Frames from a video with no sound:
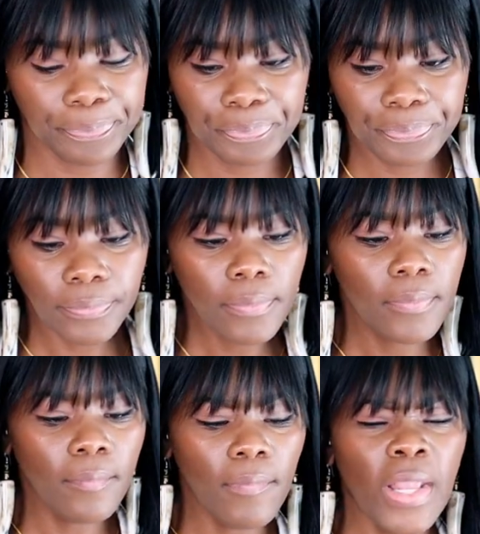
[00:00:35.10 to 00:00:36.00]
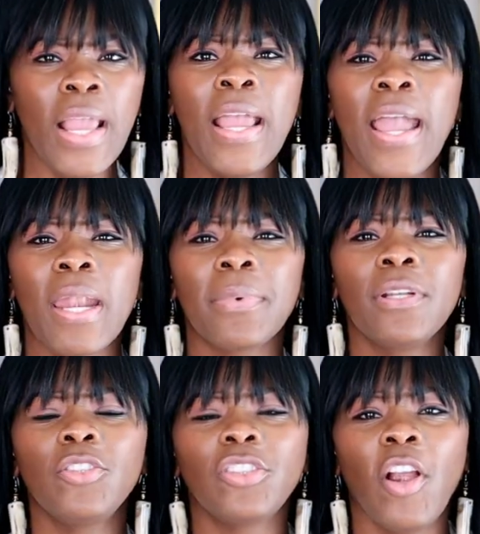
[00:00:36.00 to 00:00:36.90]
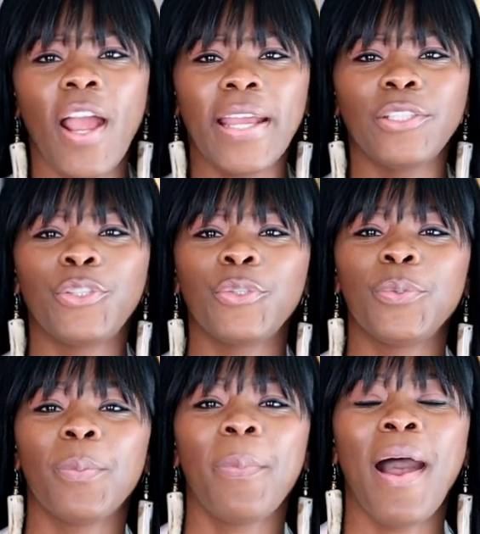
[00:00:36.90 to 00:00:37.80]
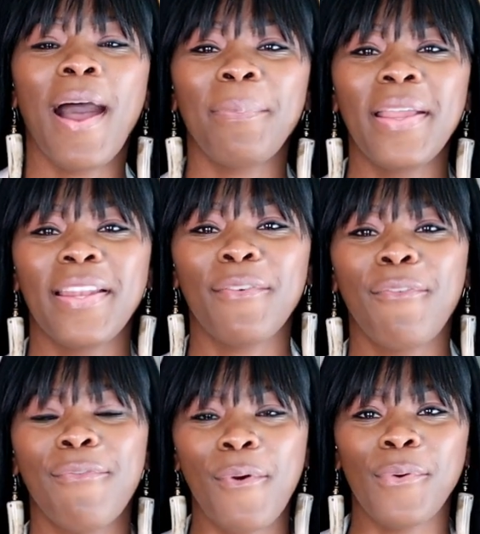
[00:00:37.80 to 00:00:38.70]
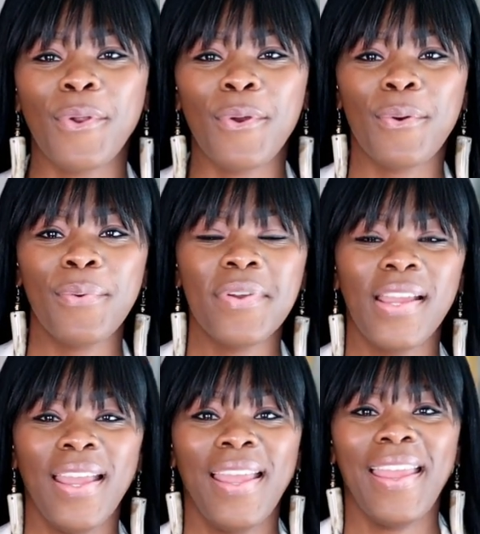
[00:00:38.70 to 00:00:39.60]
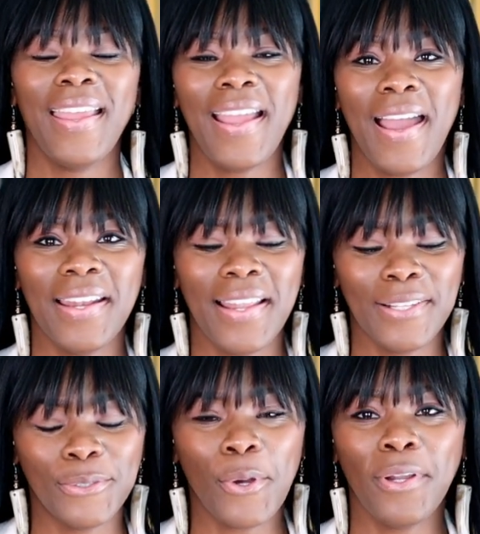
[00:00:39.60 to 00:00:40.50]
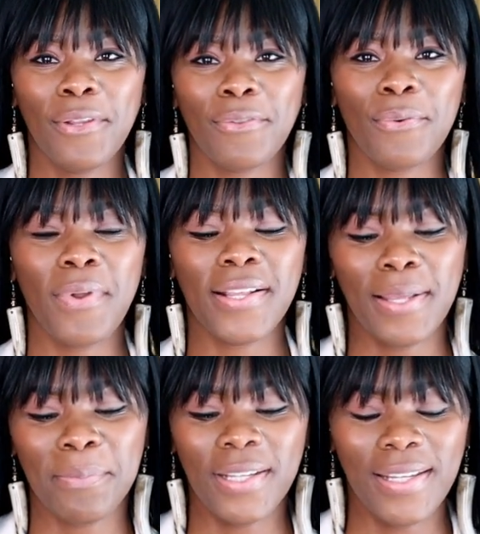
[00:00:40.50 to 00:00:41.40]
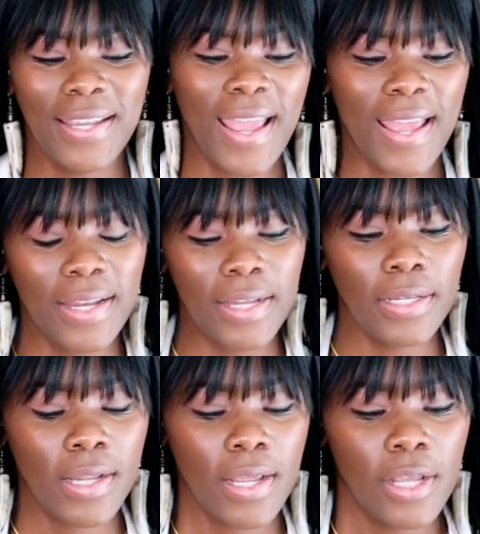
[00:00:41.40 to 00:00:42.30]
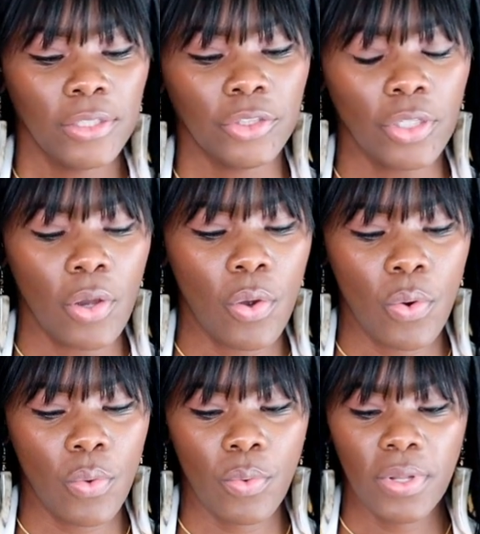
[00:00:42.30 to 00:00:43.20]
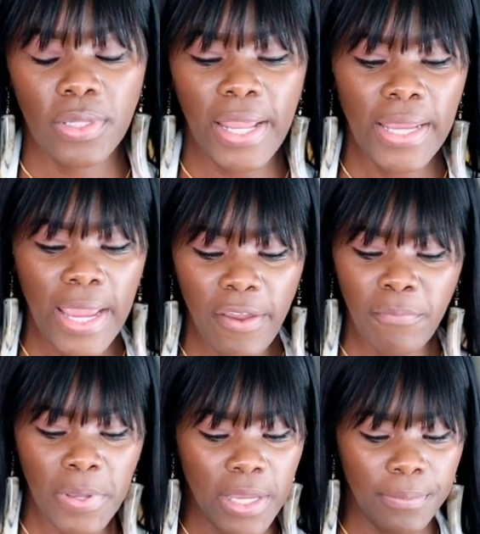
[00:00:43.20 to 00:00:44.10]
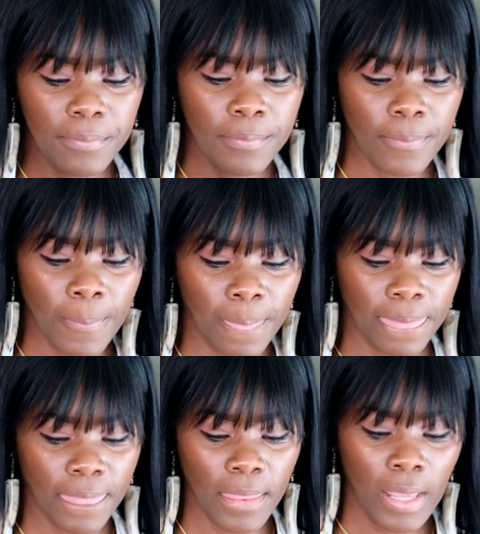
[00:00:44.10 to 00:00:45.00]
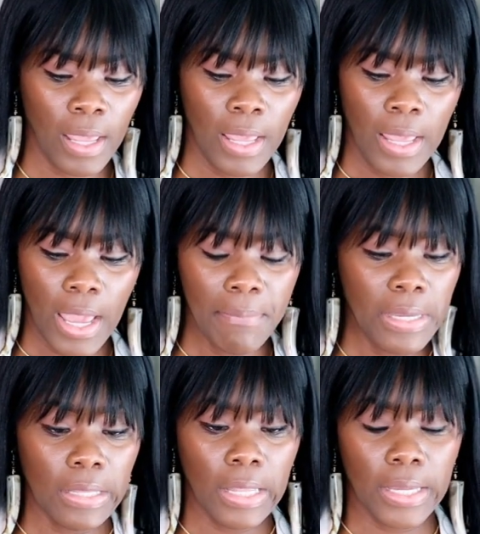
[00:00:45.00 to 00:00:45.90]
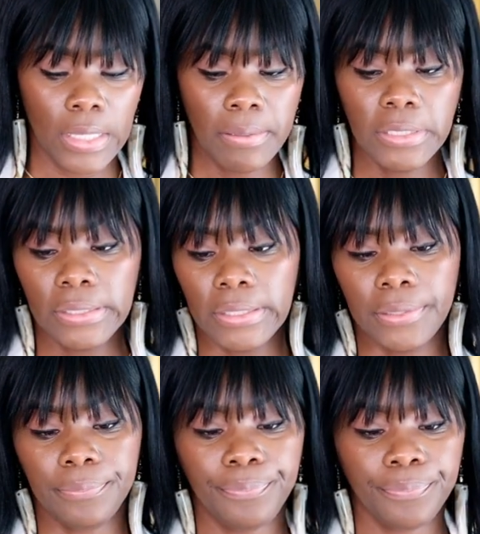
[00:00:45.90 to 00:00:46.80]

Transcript: and I'm gonna try to pop in a photo and kind of like talk it through as I'm looking at it so they gave me I mean, like, let me see.